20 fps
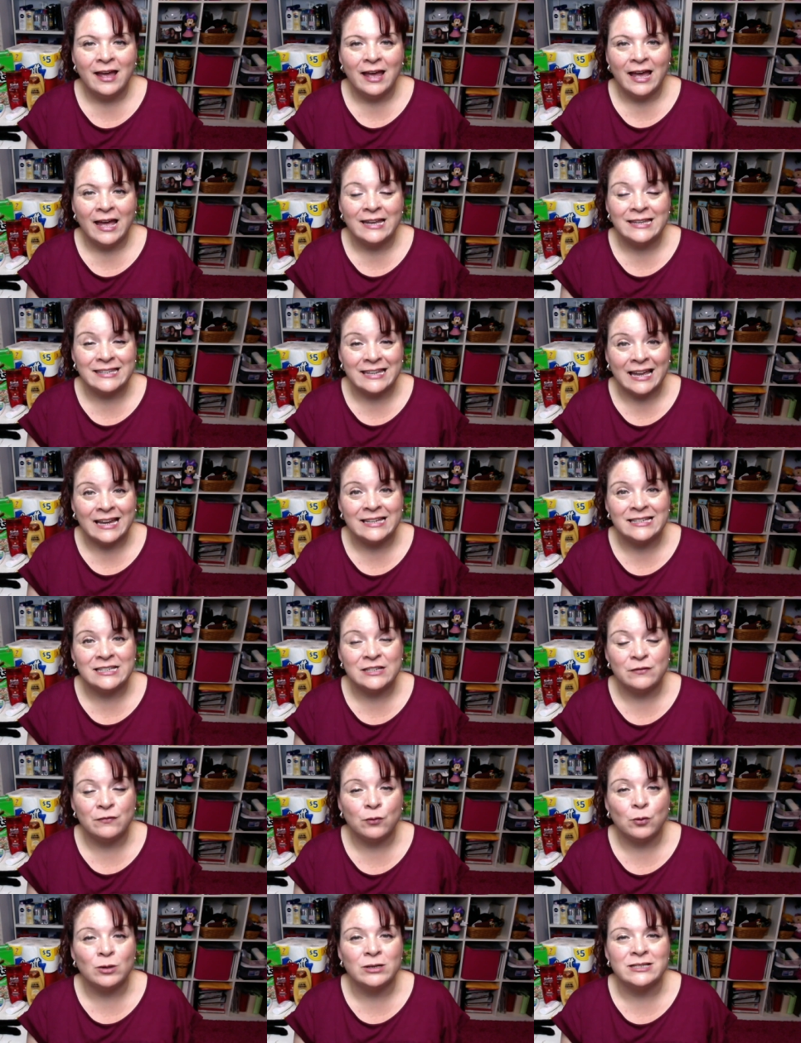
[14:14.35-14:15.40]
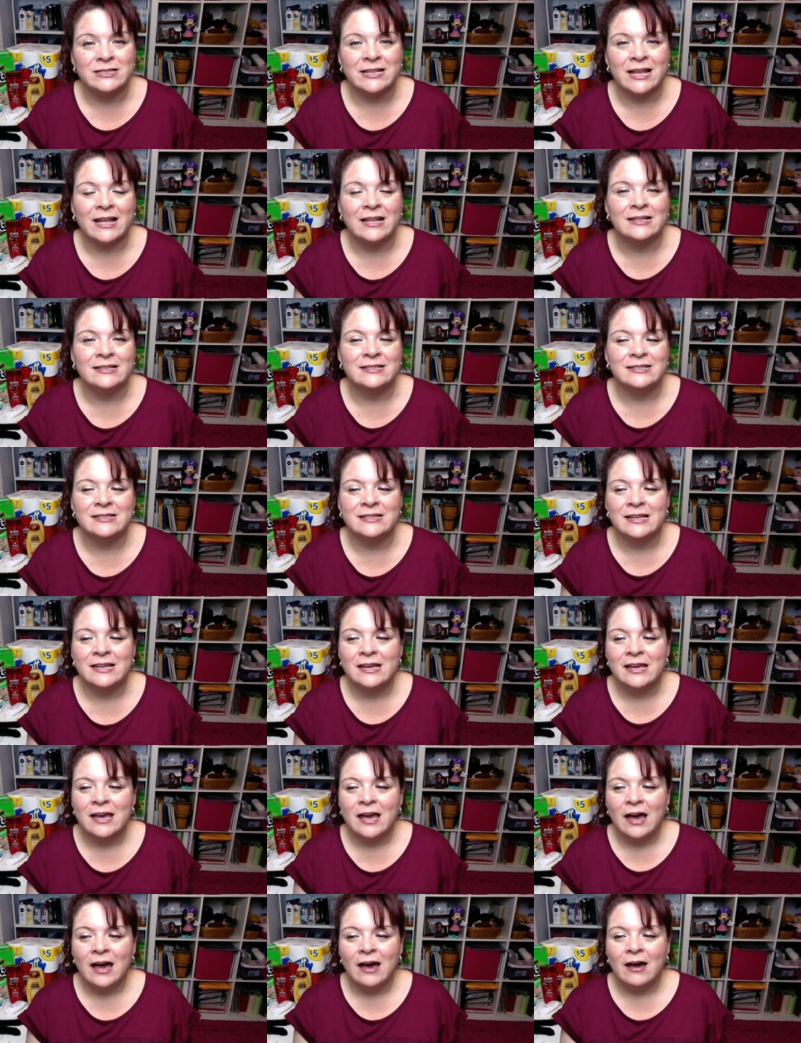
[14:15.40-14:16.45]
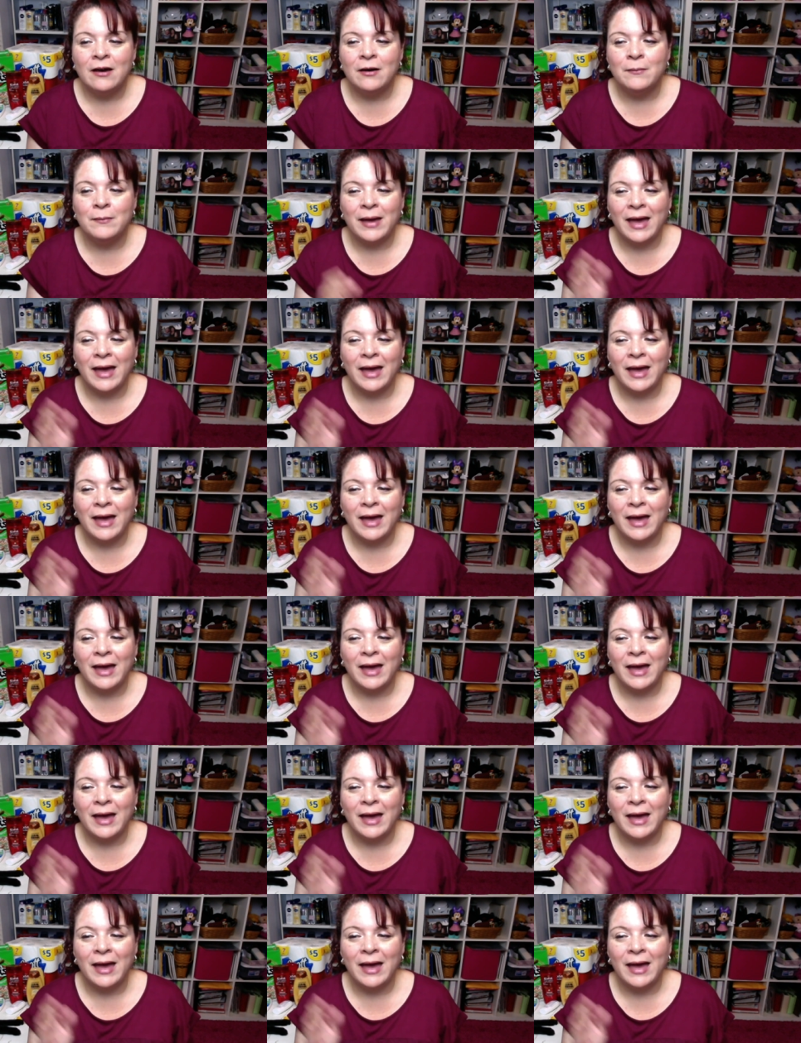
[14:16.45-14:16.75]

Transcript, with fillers: and ninety-four cents. Um,